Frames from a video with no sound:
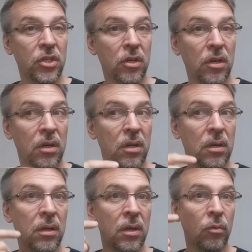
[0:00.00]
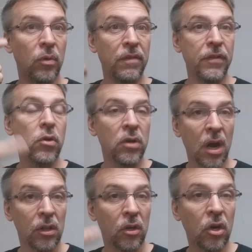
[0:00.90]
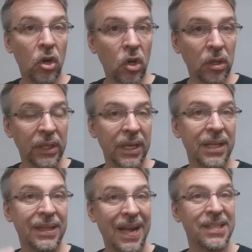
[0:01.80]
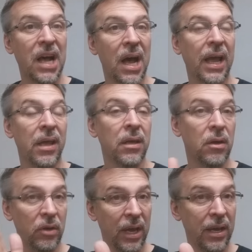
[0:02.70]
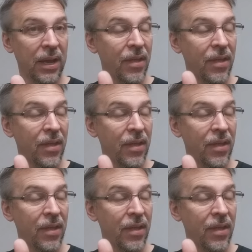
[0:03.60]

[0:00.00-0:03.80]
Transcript: your reveal color early, that's high, okay?